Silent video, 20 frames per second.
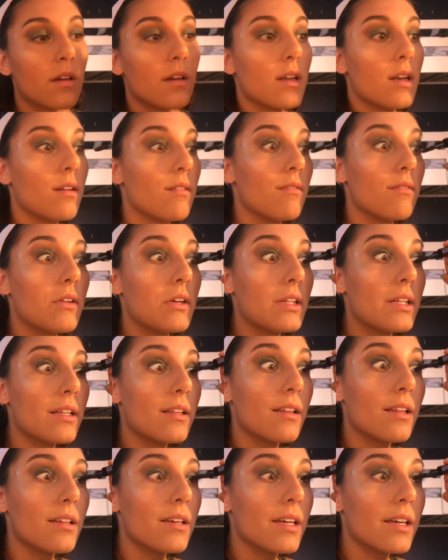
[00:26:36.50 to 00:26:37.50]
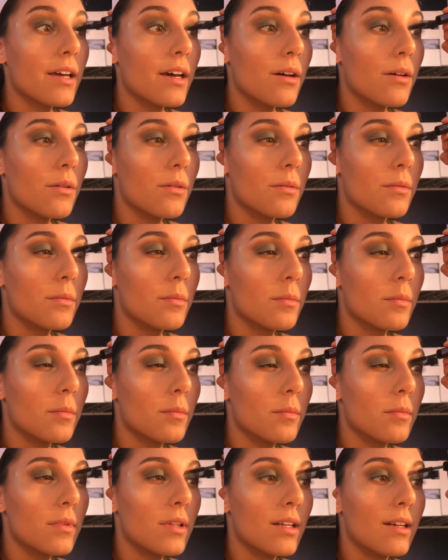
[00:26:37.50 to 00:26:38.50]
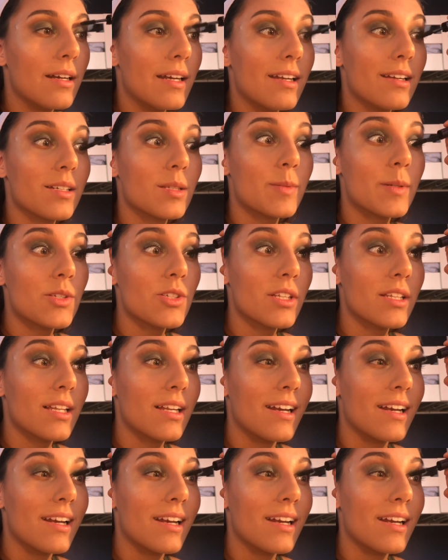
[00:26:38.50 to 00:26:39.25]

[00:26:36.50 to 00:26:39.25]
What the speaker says: And I really like how, especially